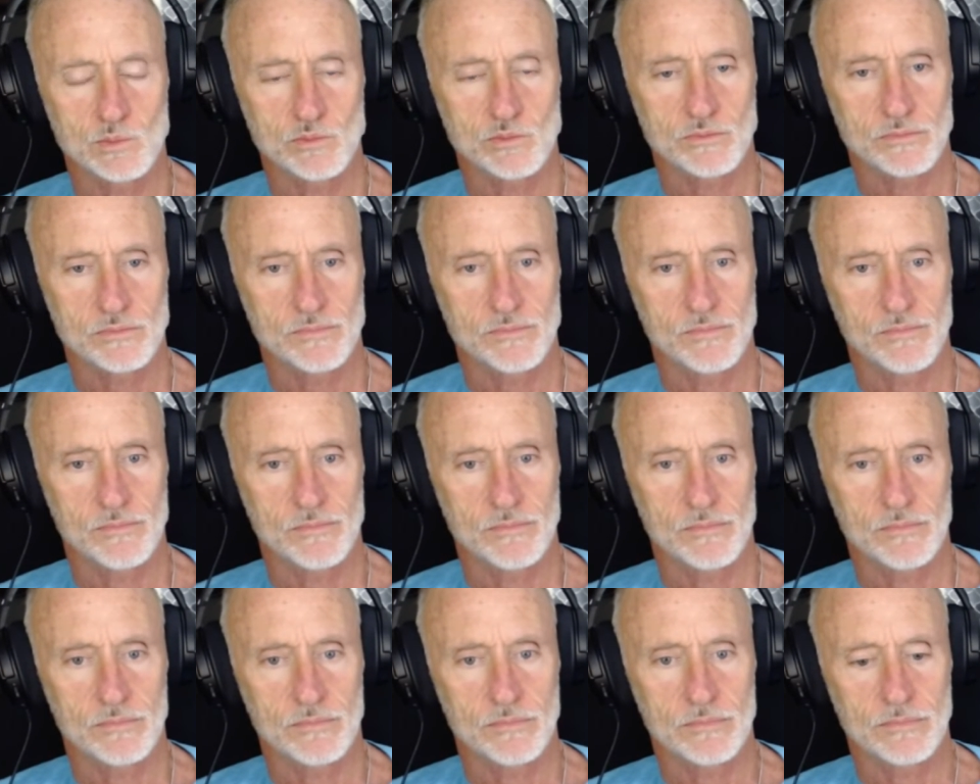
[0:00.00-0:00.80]

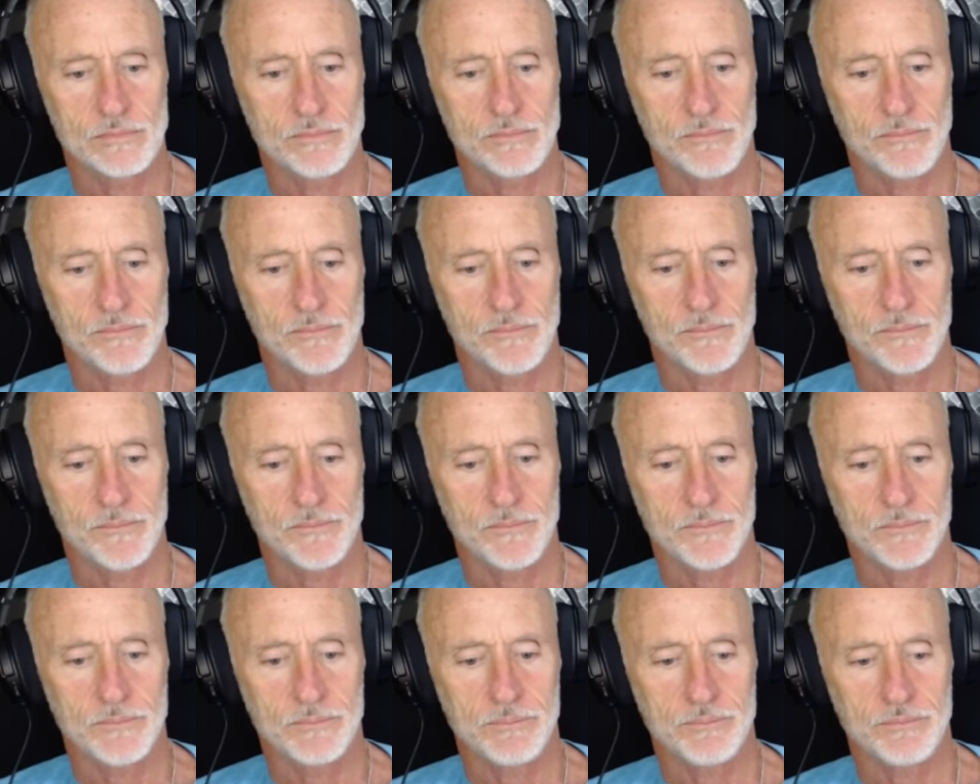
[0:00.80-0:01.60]
swear to
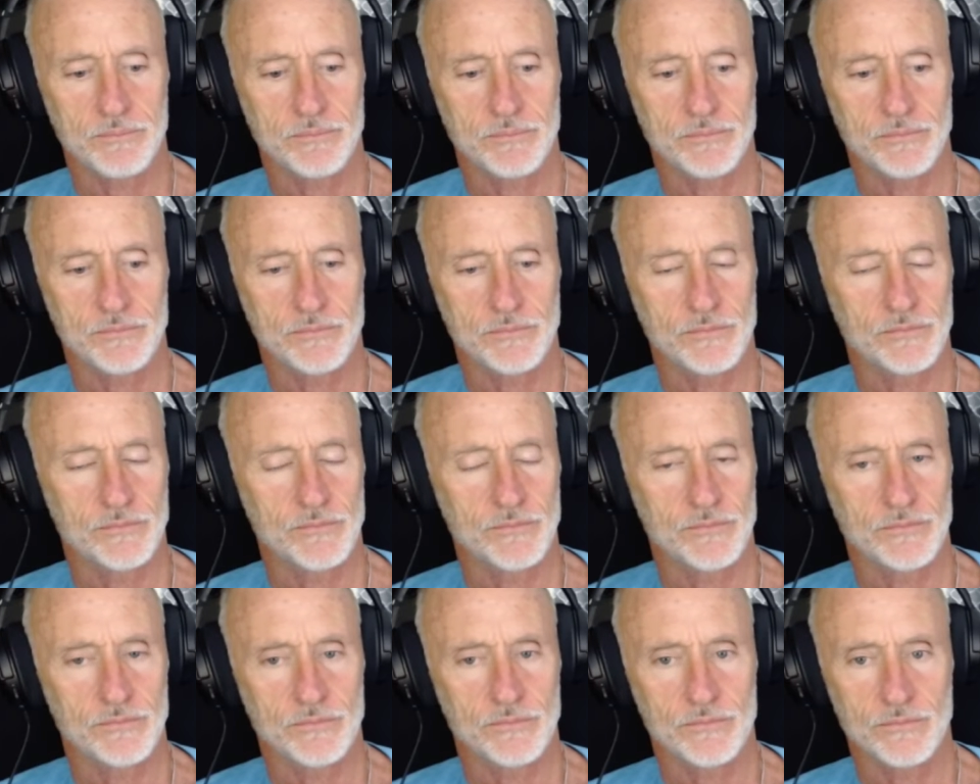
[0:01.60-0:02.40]
you
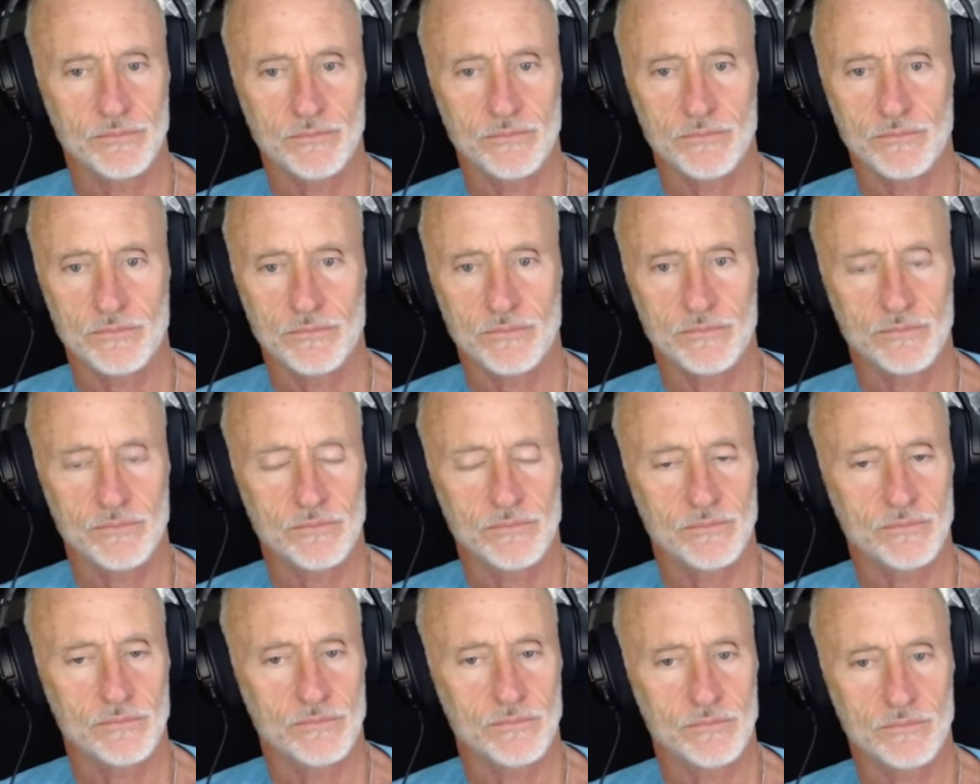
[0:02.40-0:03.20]
that I
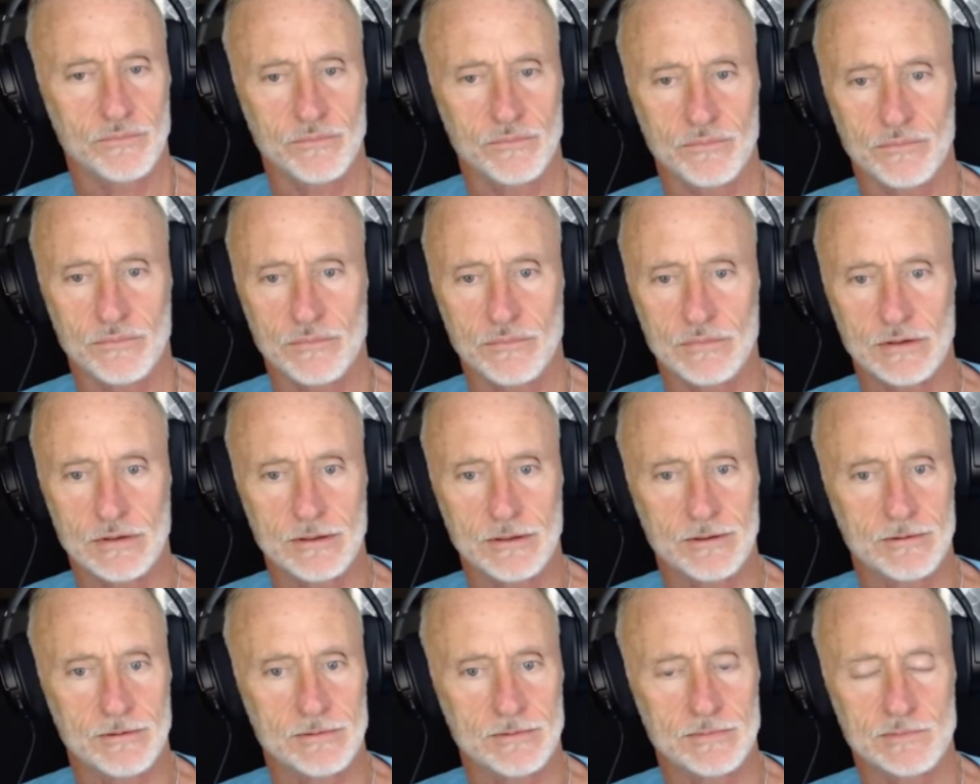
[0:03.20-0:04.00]
will tell the
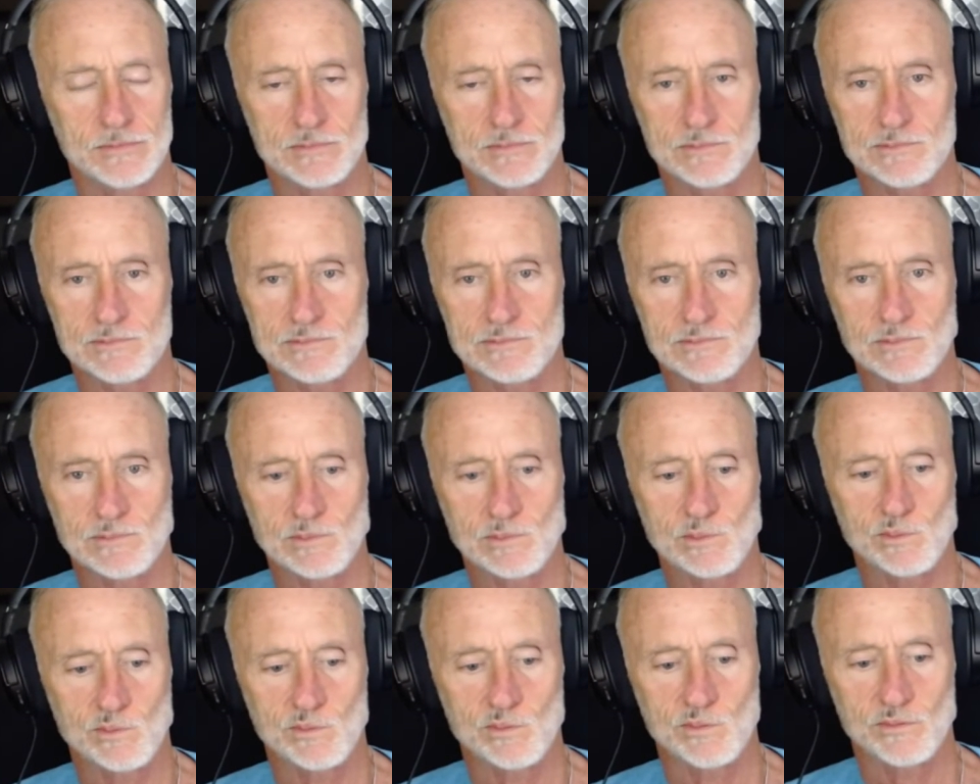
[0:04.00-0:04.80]
truth
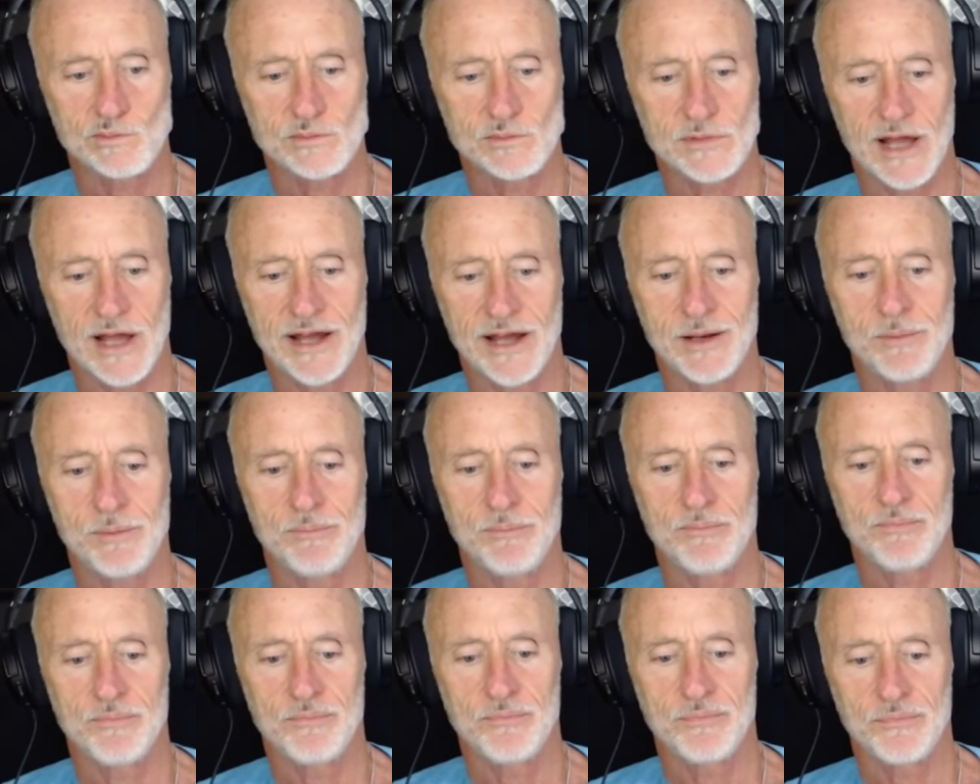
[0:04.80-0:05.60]
when the
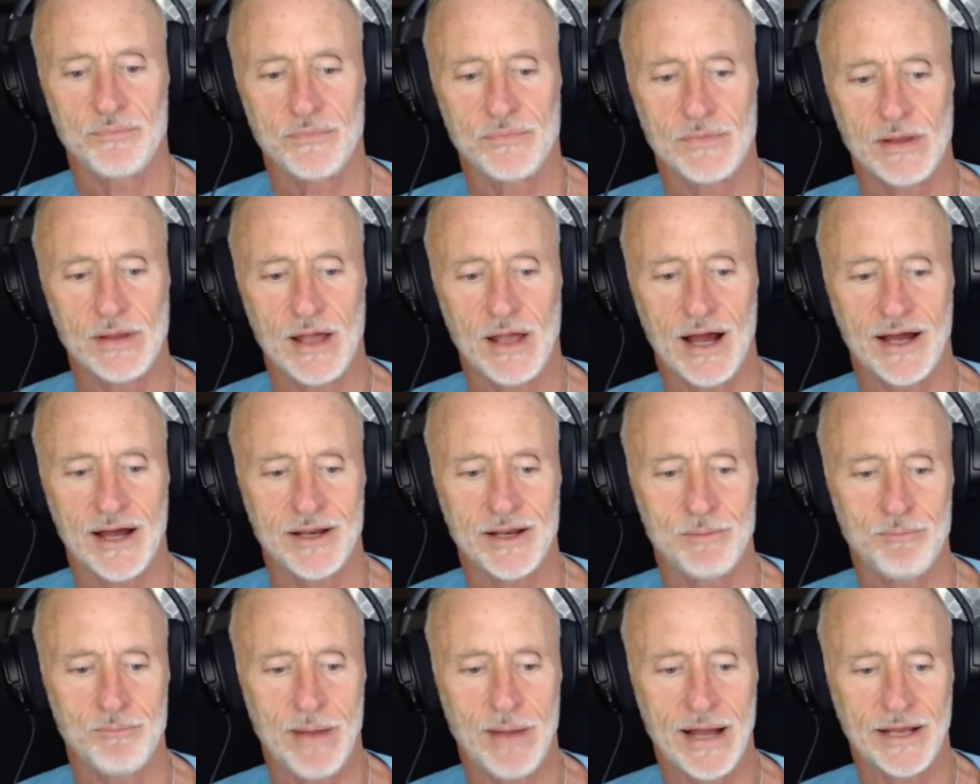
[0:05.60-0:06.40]
whole I
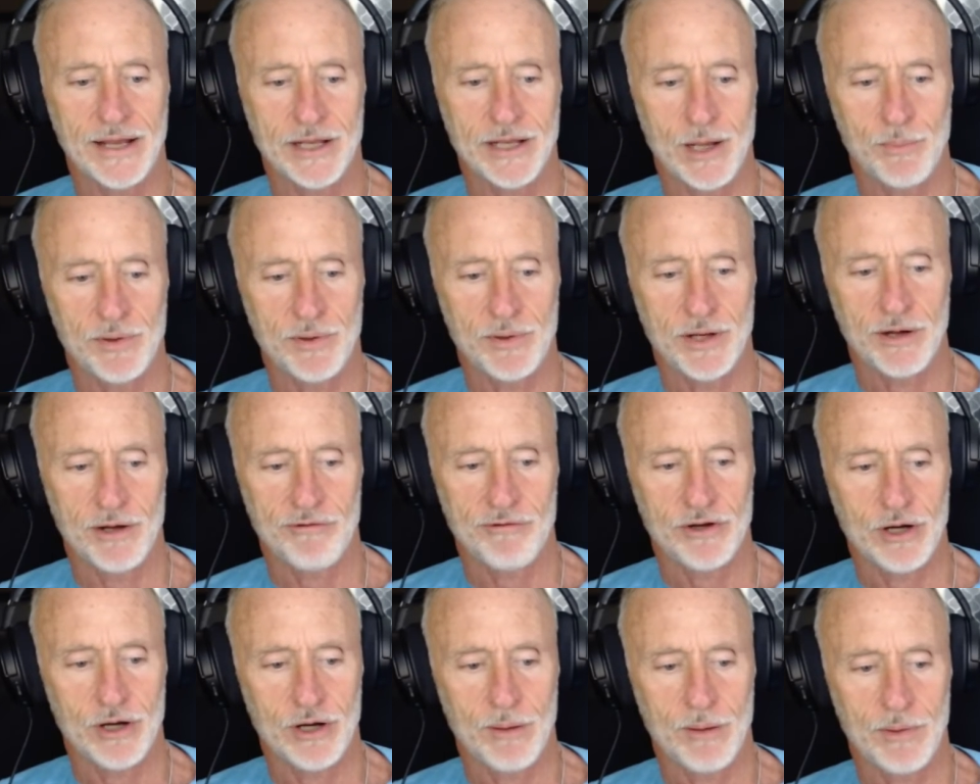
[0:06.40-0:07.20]
didn't back it up enough.
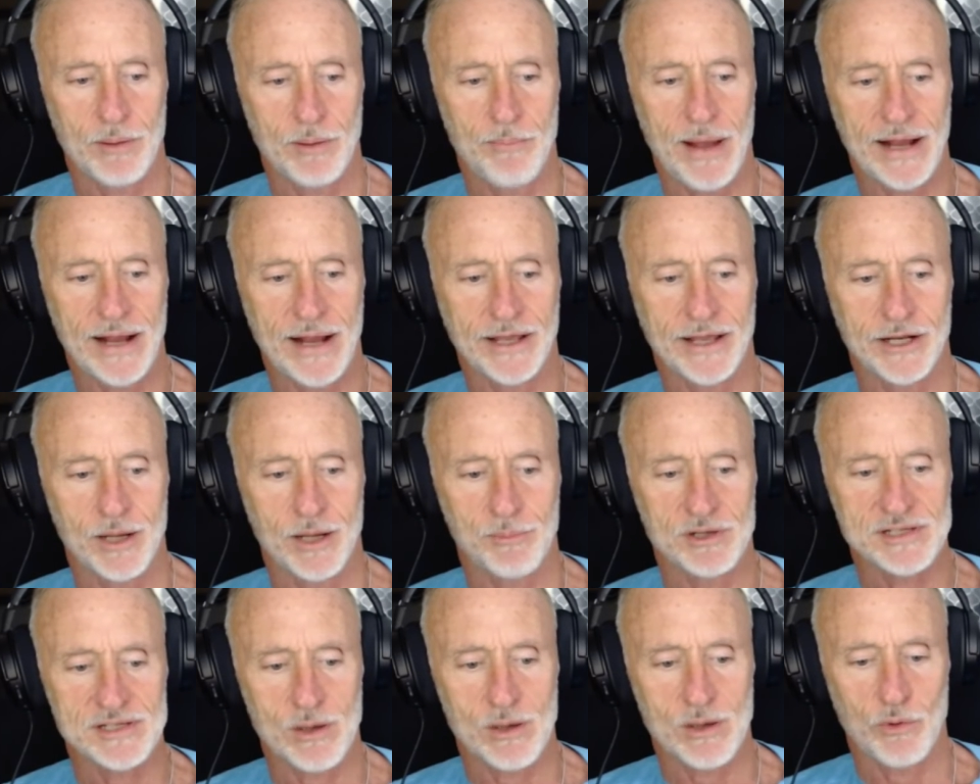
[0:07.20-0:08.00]
Here, I'm going to back it up
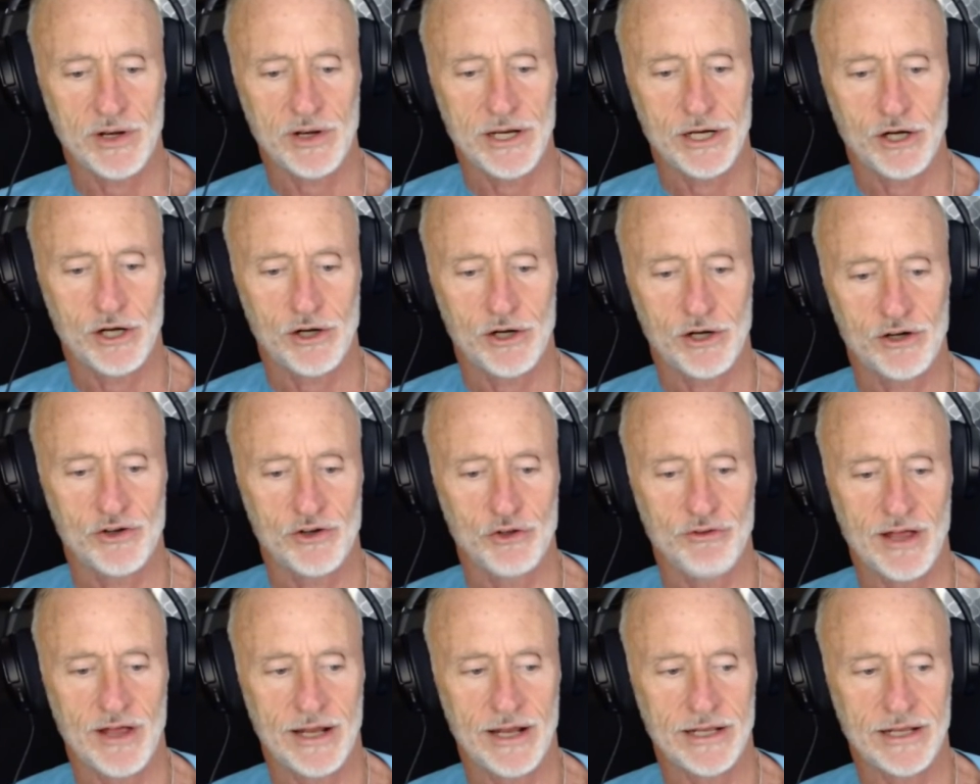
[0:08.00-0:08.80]
because I want to hear her do
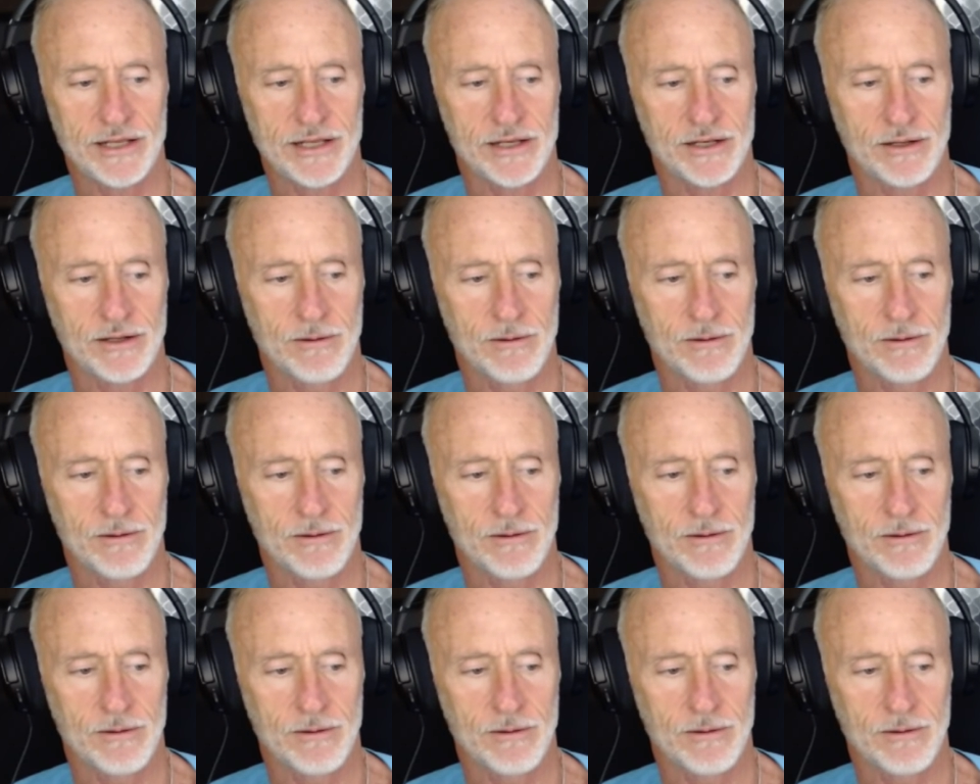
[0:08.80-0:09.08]
that again.